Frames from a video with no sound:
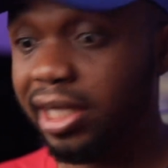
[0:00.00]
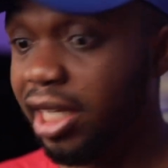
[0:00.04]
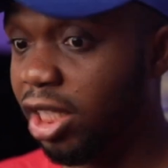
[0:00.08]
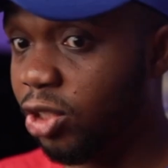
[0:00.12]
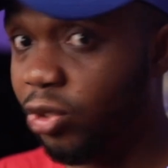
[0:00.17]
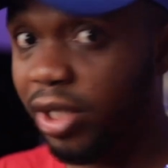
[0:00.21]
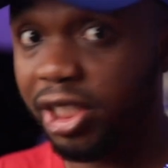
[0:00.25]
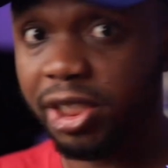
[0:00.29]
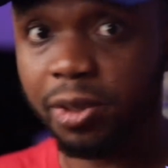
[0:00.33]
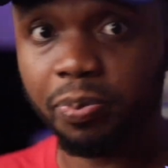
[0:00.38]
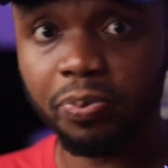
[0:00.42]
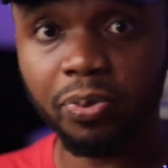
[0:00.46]

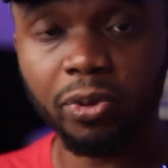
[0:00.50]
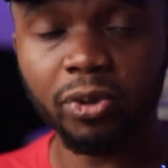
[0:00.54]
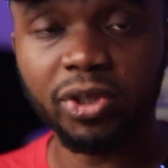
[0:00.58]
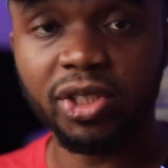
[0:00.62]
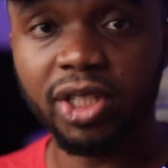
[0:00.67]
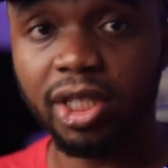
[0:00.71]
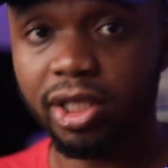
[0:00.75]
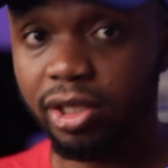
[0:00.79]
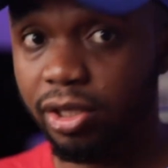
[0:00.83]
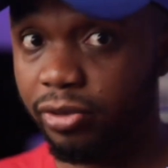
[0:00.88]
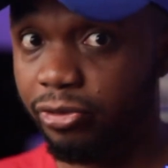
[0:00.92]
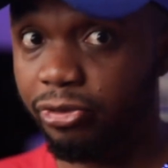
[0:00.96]
That's why she
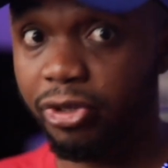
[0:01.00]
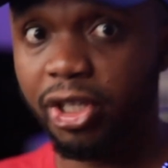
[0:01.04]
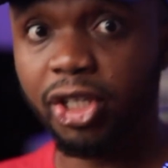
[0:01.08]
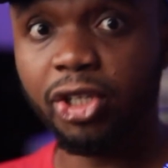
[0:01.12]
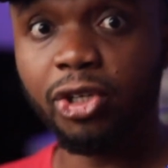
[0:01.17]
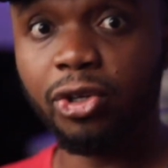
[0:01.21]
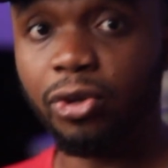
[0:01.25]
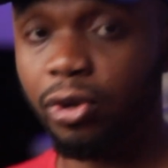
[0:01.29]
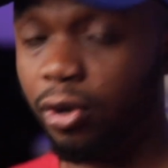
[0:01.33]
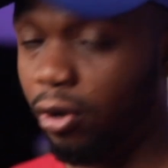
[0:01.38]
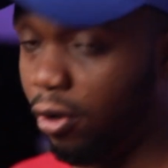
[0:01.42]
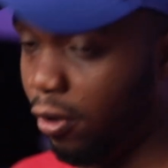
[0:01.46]
posted the
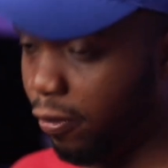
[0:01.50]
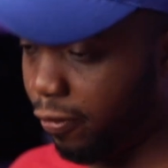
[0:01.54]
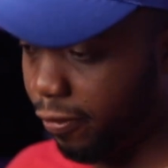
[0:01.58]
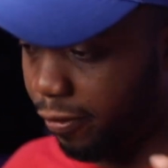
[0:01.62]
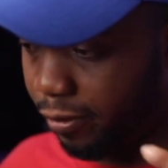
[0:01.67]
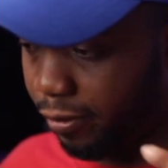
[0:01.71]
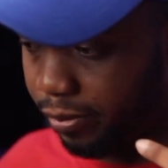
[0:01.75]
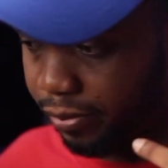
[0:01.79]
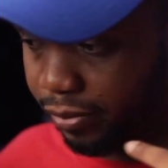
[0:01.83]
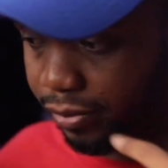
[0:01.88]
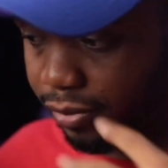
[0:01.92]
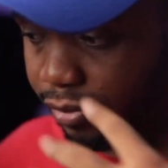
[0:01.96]
video of
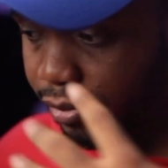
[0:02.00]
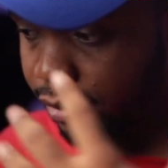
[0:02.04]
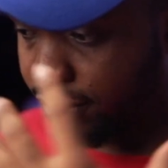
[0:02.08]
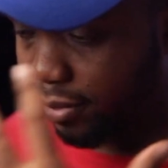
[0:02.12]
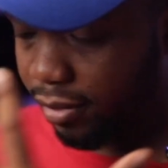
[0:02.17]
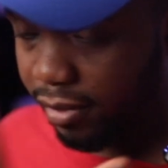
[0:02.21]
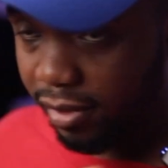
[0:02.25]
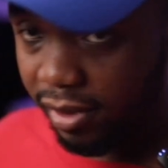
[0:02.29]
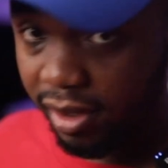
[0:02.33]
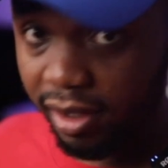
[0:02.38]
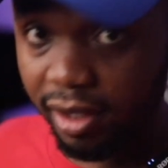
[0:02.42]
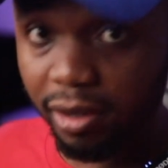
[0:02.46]

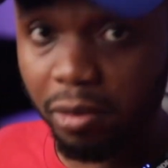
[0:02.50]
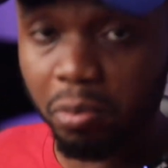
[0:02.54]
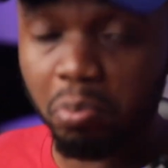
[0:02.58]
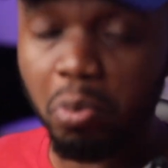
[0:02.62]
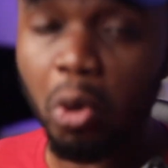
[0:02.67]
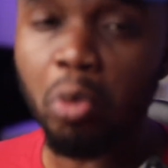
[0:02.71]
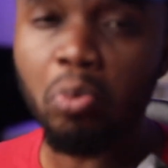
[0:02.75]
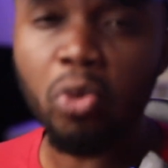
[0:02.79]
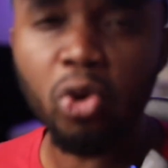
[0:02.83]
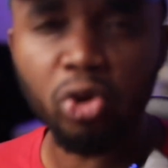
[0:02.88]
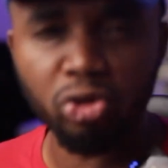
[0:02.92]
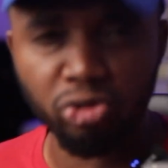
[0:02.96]

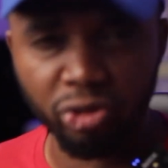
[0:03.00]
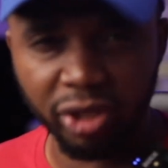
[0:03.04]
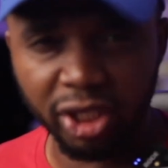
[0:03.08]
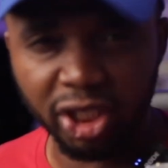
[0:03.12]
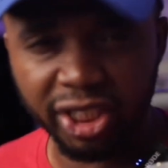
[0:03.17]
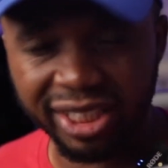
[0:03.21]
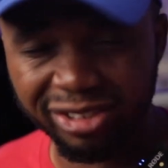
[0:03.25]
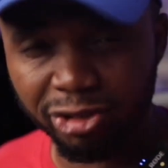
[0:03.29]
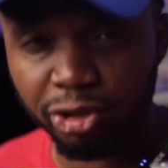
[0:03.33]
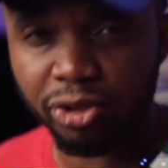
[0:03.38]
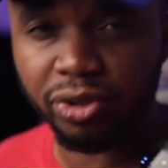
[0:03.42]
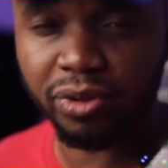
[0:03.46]
Book Book Read
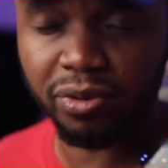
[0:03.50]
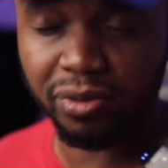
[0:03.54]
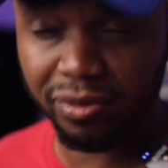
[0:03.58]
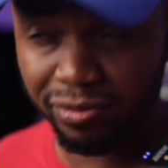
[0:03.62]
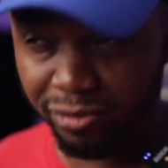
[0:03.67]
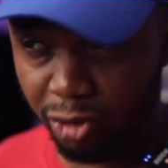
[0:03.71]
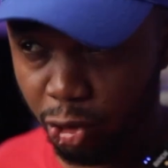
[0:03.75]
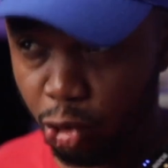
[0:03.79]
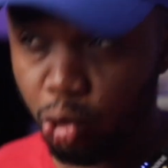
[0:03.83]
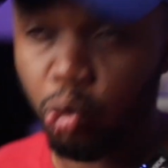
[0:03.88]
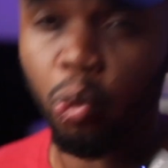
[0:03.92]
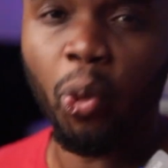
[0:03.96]

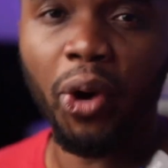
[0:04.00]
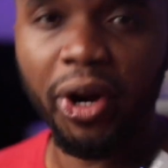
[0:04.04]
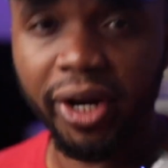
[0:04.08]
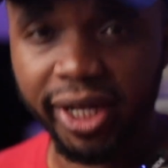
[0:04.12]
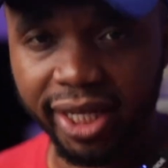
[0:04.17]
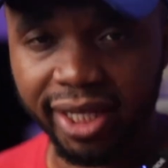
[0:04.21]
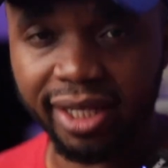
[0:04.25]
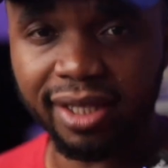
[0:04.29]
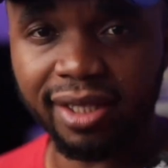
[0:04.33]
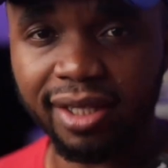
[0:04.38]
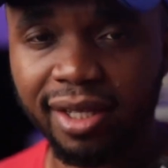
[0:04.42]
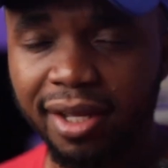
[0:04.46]

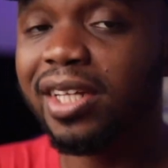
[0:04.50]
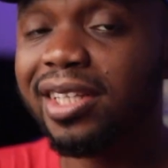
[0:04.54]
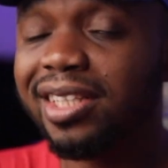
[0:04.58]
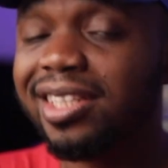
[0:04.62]
twerking.